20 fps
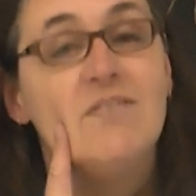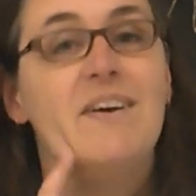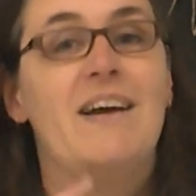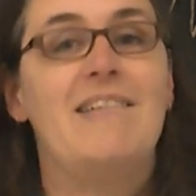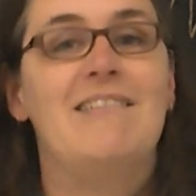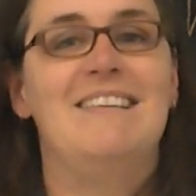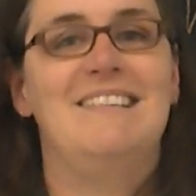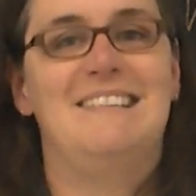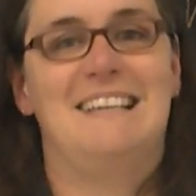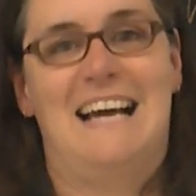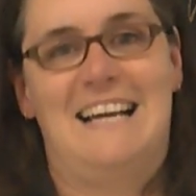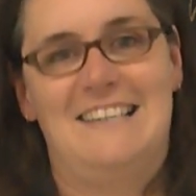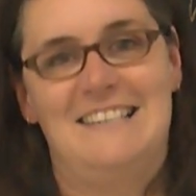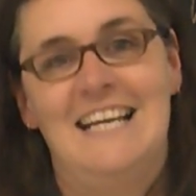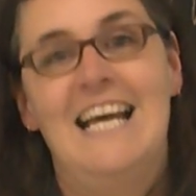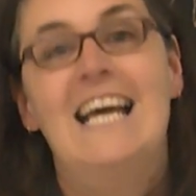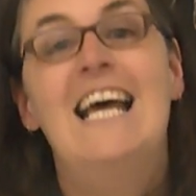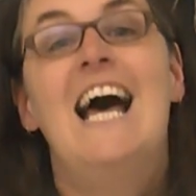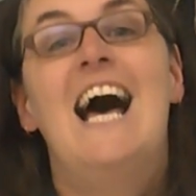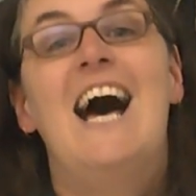Very sad.
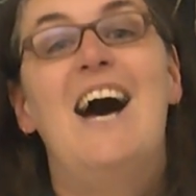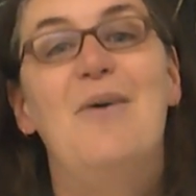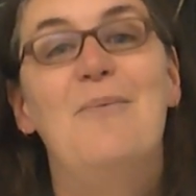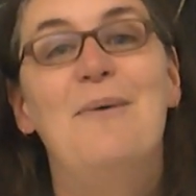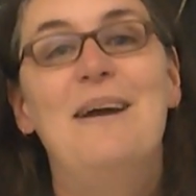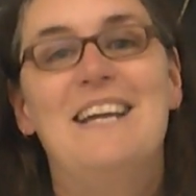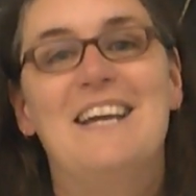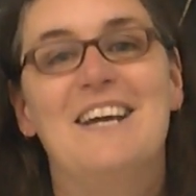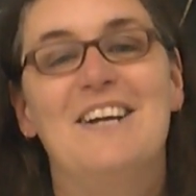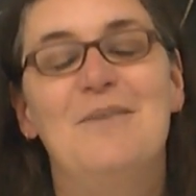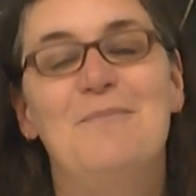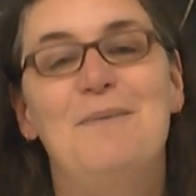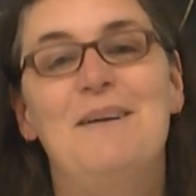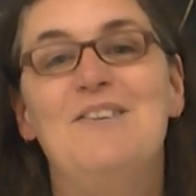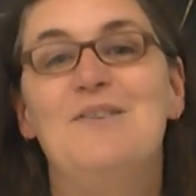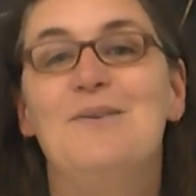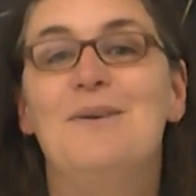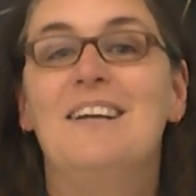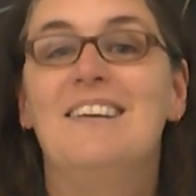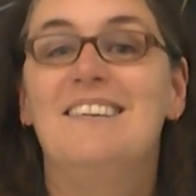We're going to be
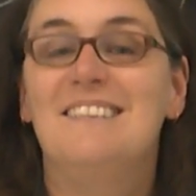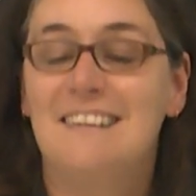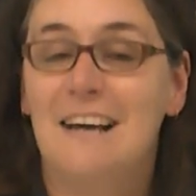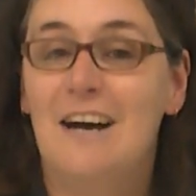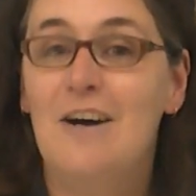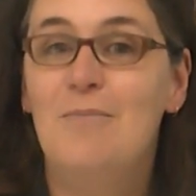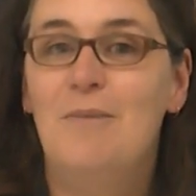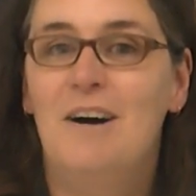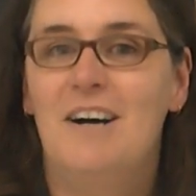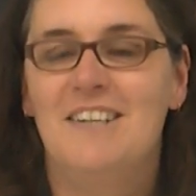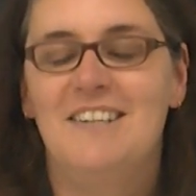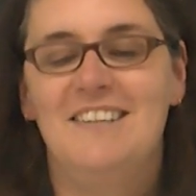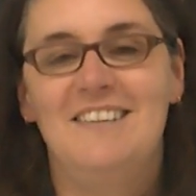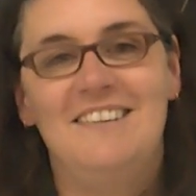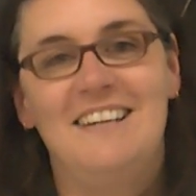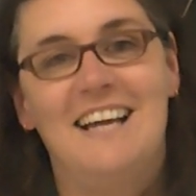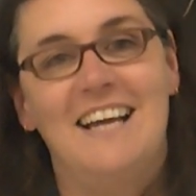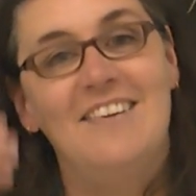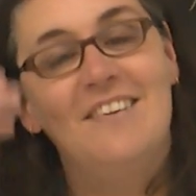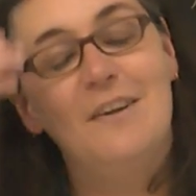doing a cell march
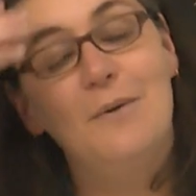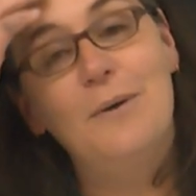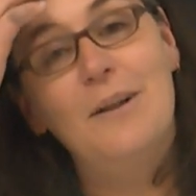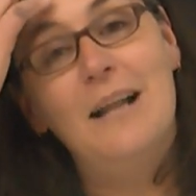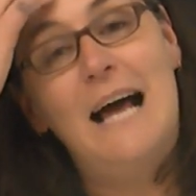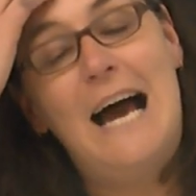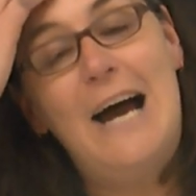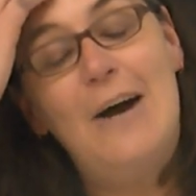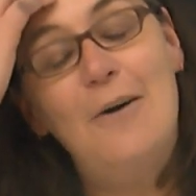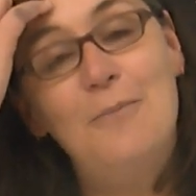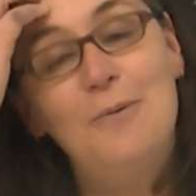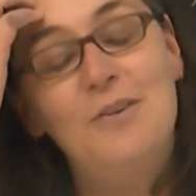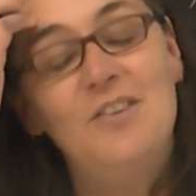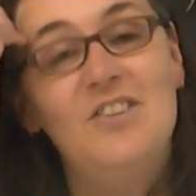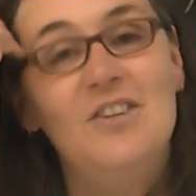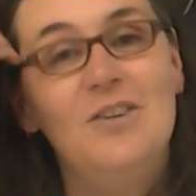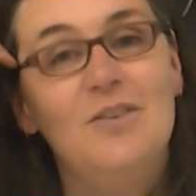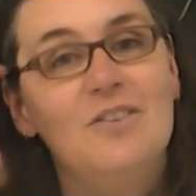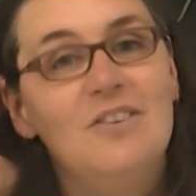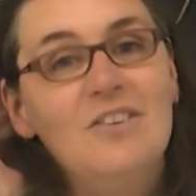instead, so we'll help
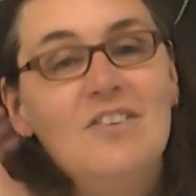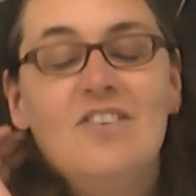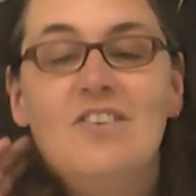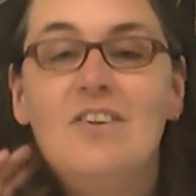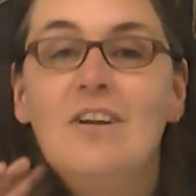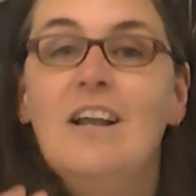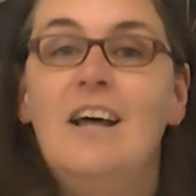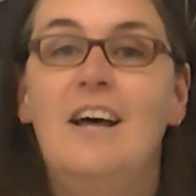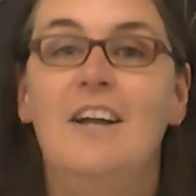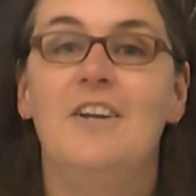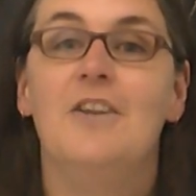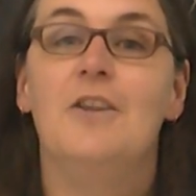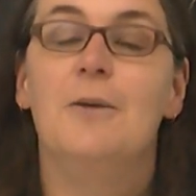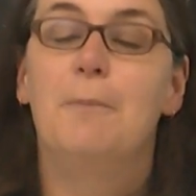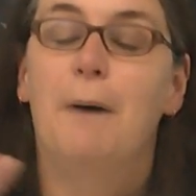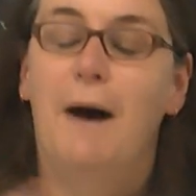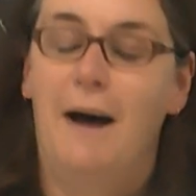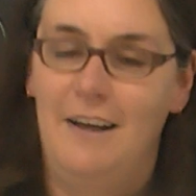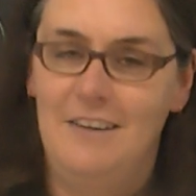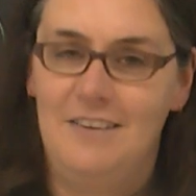students to learn the
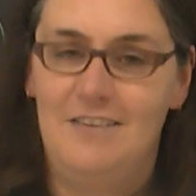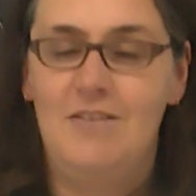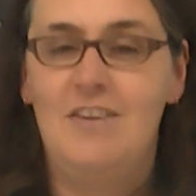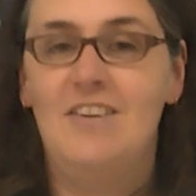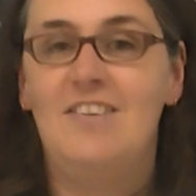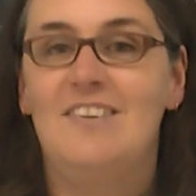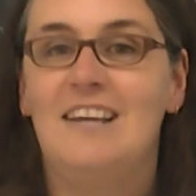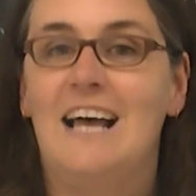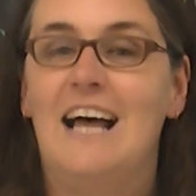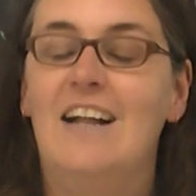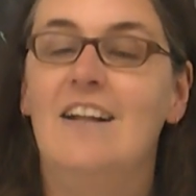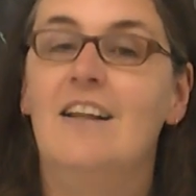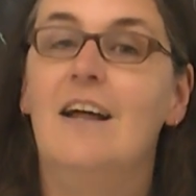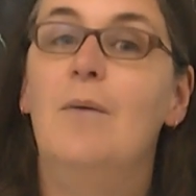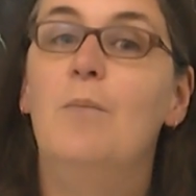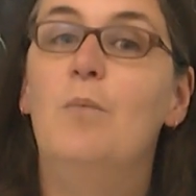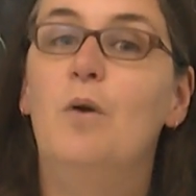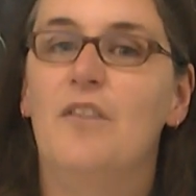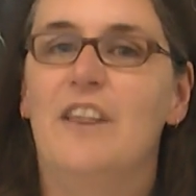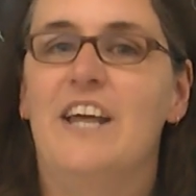parts of the cell
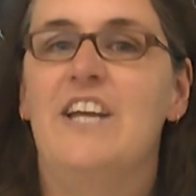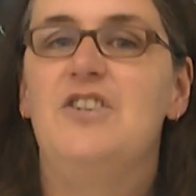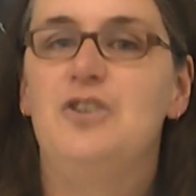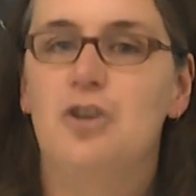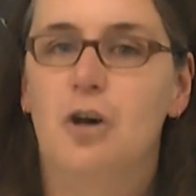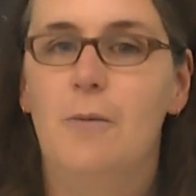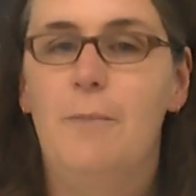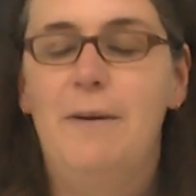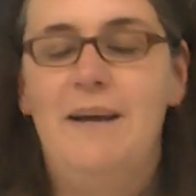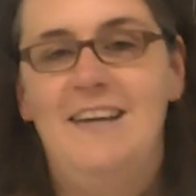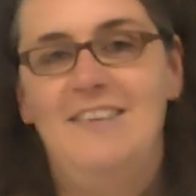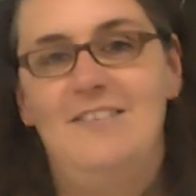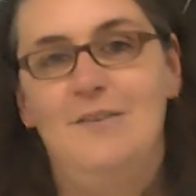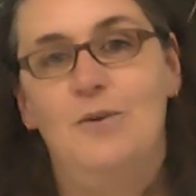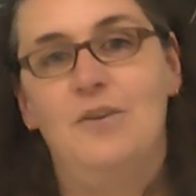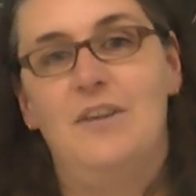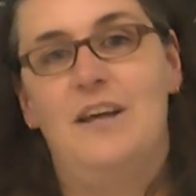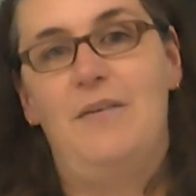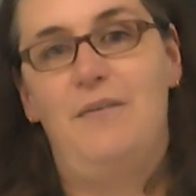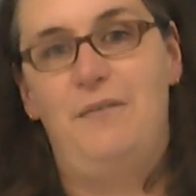and what their job is
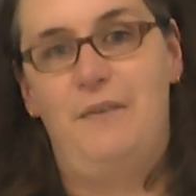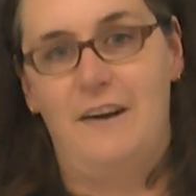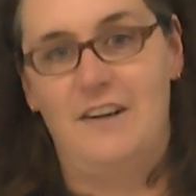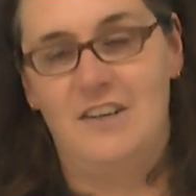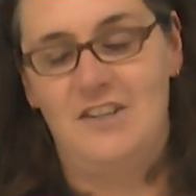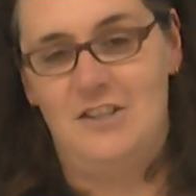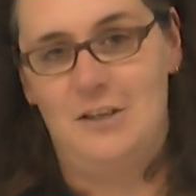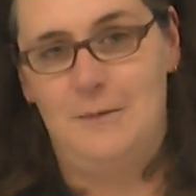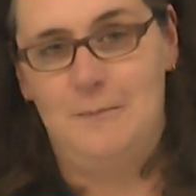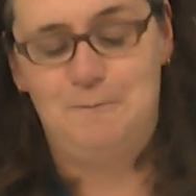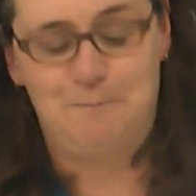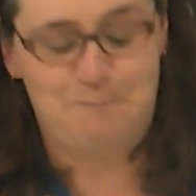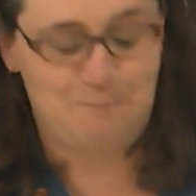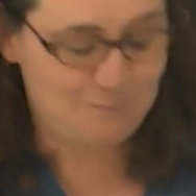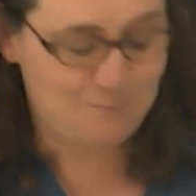or their function.